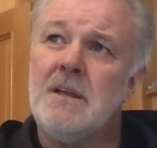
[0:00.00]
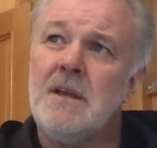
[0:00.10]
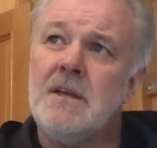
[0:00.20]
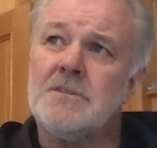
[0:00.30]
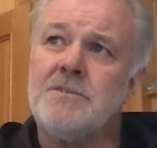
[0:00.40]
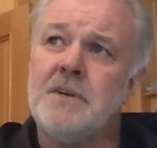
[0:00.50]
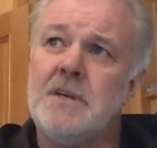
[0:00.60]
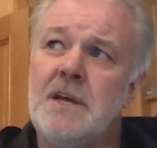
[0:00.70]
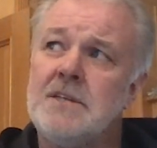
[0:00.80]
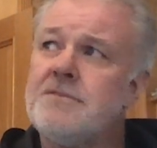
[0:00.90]
As
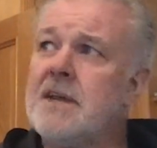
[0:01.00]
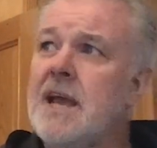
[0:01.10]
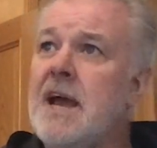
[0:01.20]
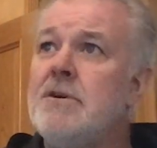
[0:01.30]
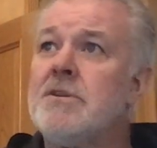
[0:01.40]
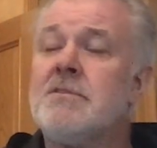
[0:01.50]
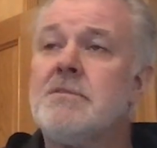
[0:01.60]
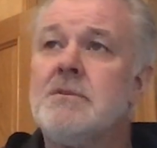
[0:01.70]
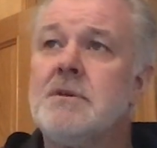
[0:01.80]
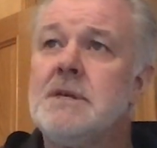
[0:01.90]
for Gareth,
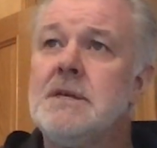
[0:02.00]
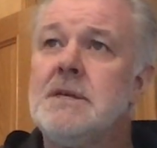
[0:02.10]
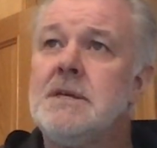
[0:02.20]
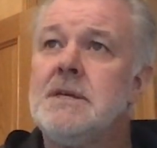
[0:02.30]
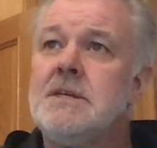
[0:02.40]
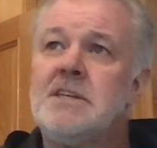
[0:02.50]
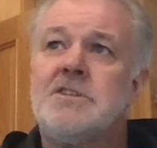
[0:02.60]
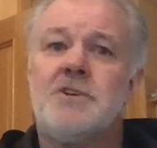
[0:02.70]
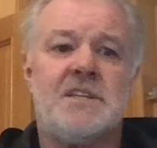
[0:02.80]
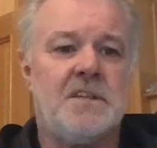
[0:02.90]
it's
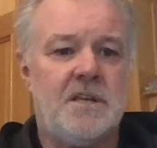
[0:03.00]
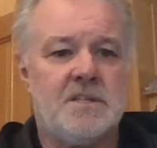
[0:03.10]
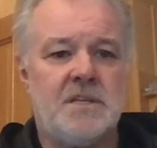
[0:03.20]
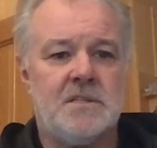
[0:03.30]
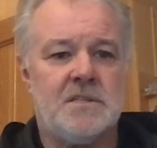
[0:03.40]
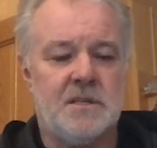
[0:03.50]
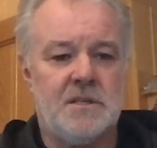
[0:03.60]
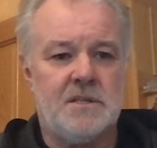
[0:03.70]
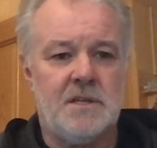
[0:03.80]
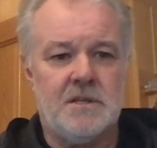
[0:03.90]
interesting, isn't it,
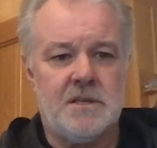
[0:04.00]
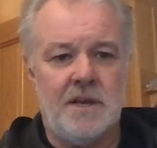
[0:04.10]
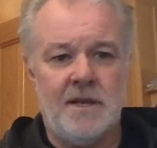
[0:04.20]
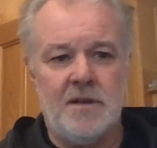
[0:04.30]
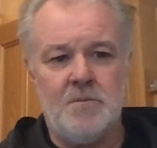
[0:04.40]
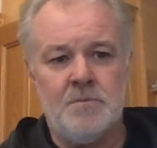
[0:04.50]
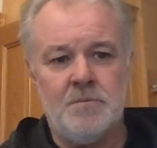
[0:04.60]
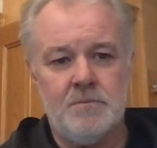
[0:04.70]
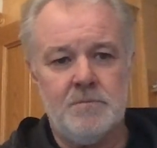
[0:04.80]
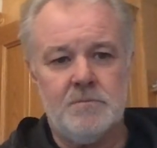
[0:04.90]
to hear him
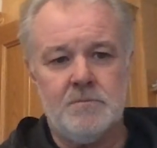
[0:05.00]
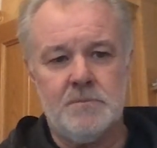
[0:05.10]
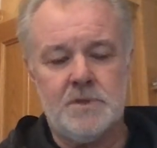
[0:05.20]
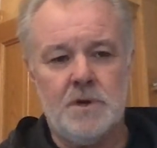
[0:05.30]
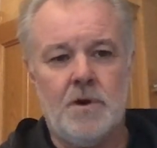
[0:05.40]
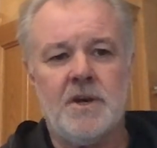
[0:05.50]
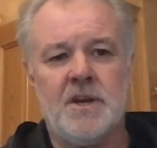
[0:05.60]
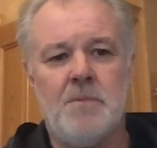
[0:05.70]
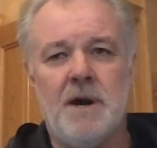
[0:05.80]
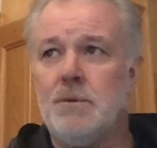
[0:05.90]
talking
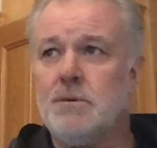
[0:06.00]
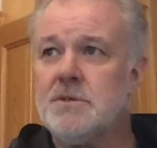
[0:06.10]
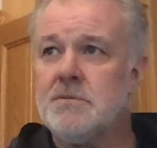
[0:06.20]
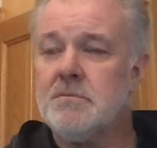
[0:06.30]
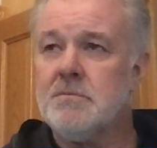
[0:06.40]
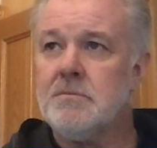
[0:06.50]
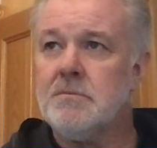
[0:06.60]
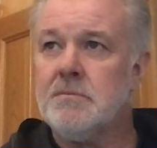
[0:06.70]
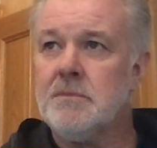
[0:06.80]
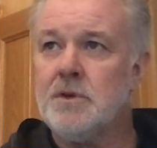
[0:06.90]
about
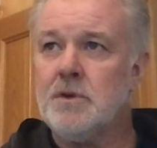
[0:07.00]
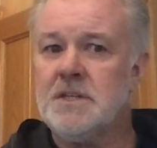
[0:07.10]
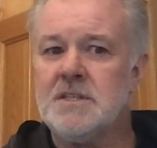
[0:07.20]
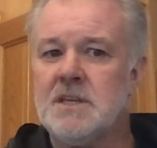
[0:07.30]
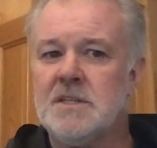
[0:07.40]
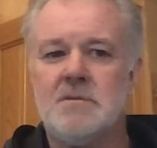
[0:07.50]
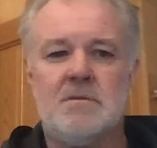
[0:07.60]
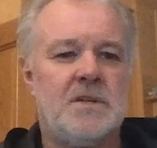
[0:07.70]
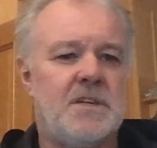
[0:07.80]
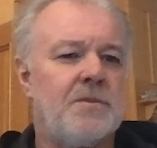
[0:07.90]
he's
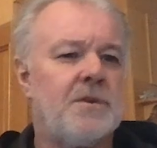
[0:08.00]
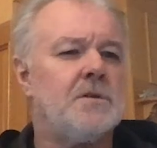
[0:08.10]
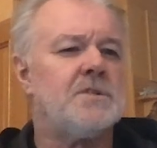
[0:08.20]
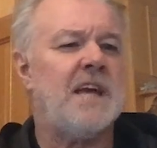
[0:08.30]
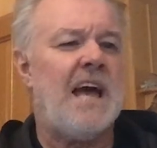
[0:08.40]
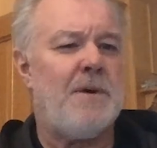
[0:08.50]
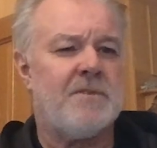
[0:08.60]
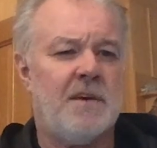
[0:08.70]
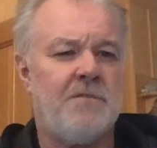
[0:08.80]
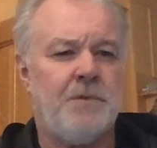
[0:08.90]
the difficult time after
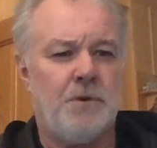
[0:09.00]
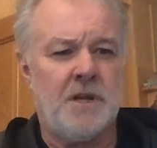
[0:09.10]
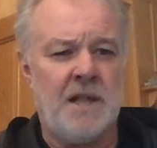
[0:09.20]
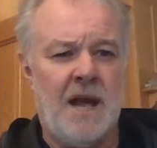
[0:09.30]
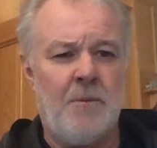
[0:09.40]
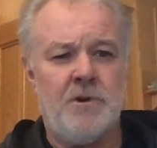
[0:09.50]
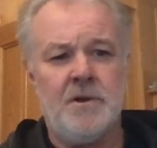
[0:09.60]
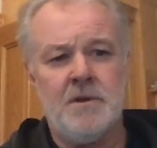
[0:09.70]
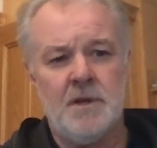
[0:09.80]
that 4-0 hammering